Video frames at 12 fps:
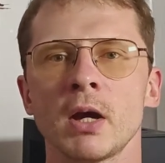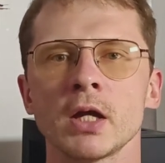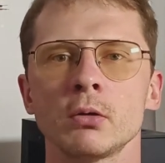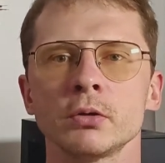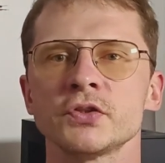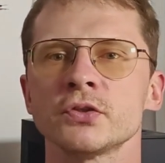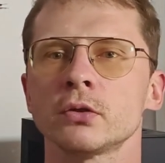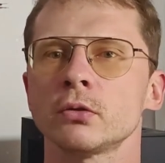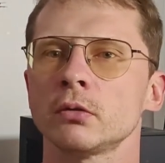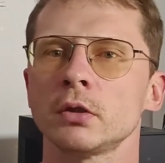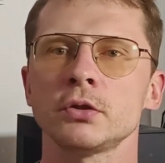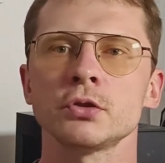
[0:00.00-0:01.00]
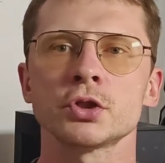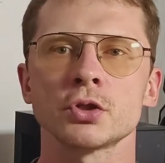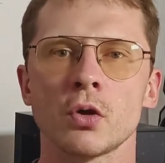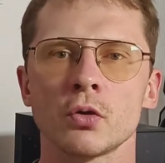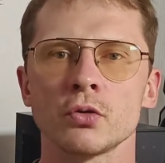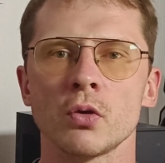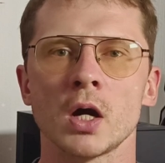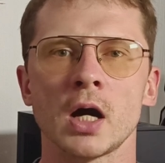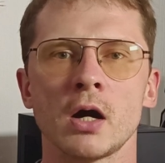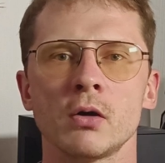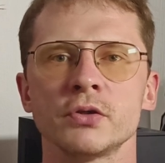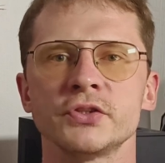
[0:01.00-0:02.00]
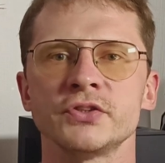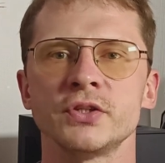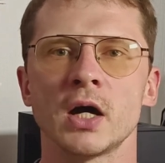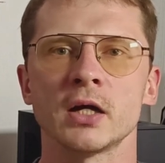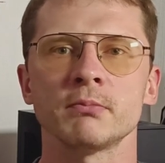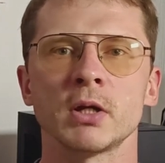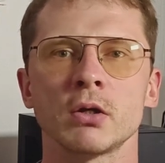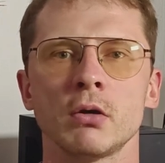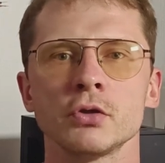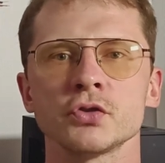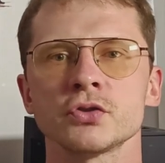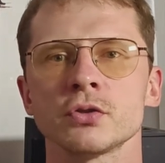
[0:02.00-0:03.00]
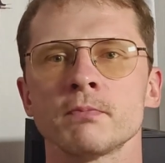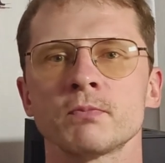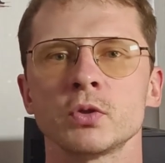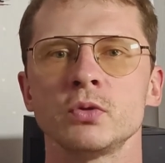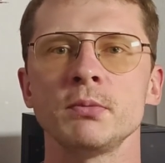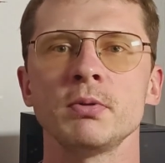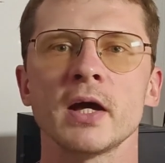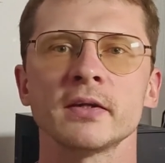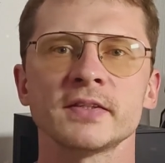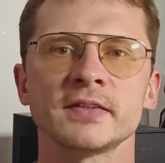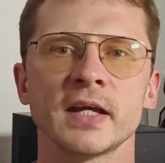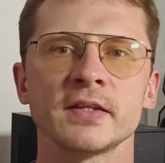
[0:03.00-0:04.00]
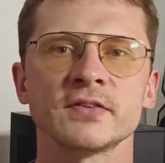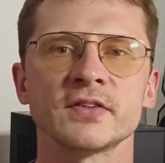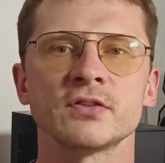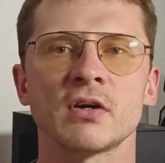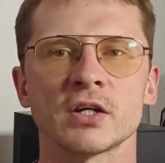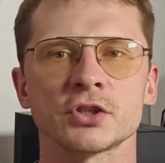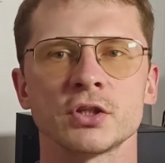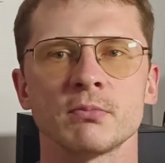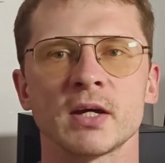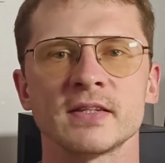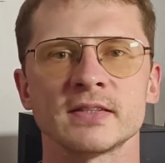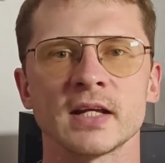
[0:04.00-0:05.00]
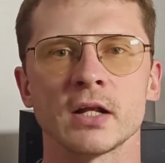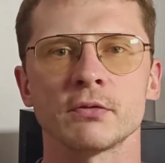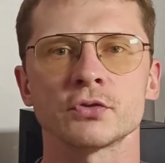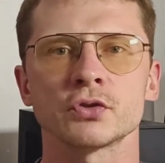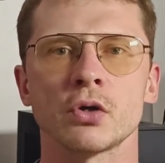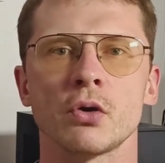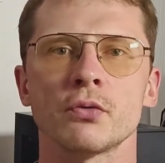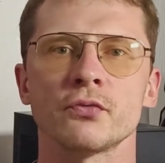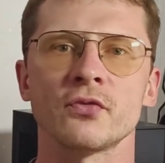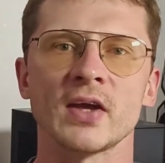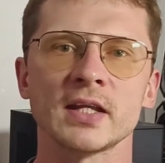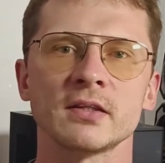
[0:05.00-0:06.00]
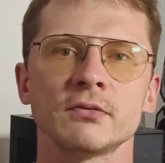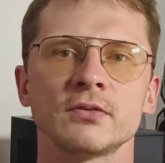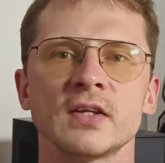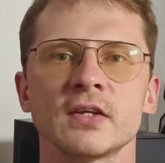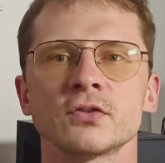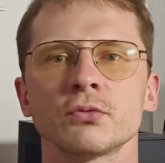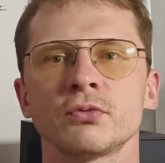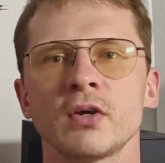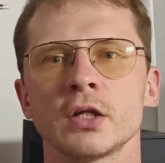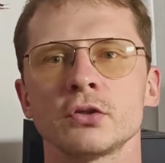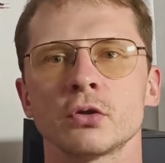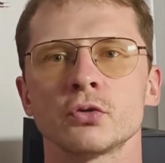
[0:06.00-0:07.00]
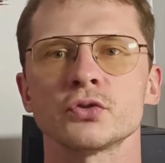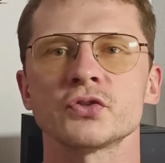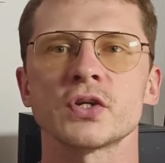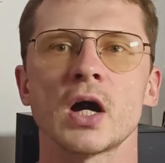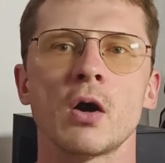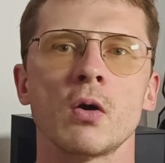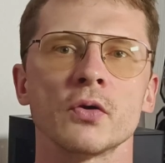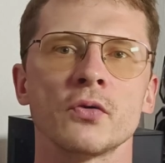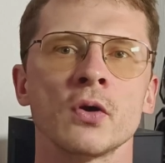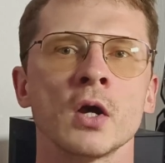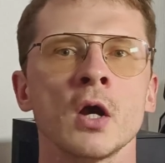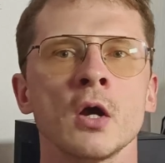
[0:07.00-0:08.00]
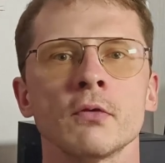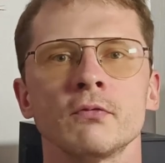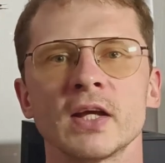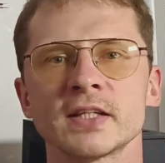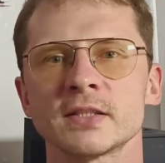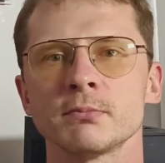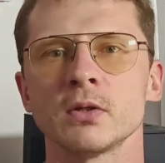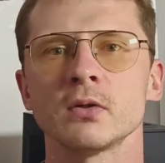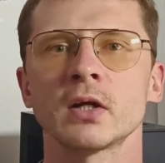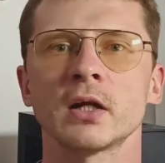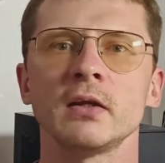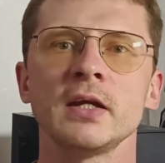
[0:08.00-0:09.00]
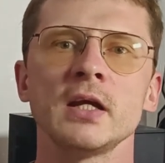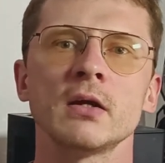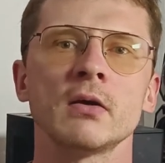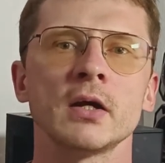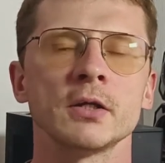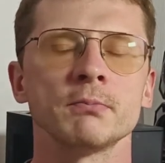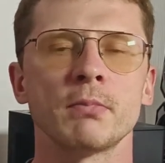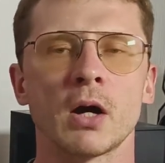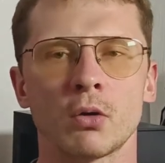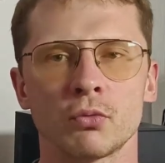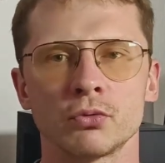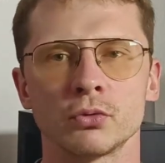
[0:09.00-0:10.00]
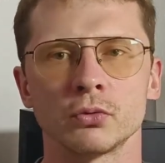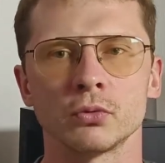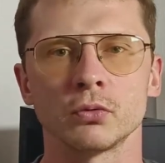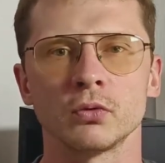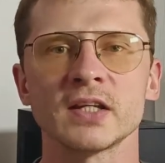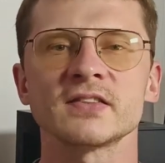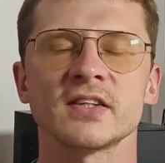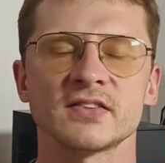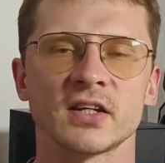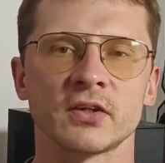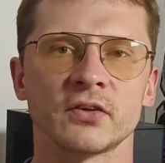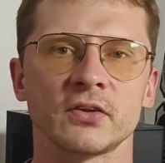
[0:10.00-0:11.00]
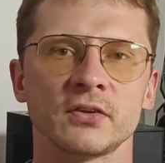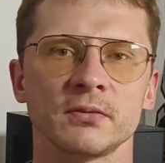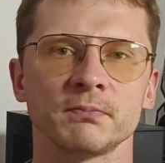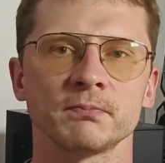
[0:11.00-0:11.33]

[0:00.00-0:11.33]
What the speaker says: My goal is not only to show you how it's done, but also to deeply understand the structure myself, so that the software turns out flexible, clear and powerful. Let's get started.